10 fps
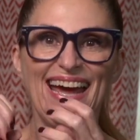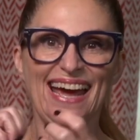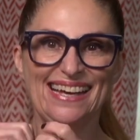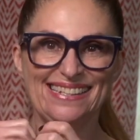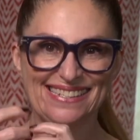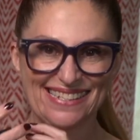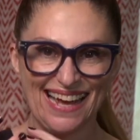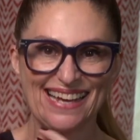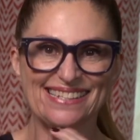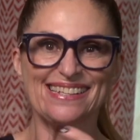as
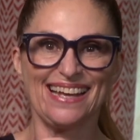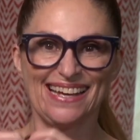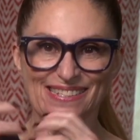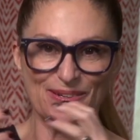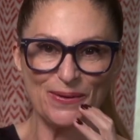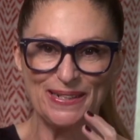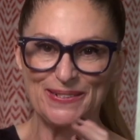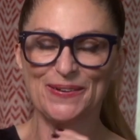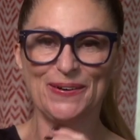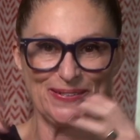it went
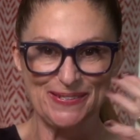on.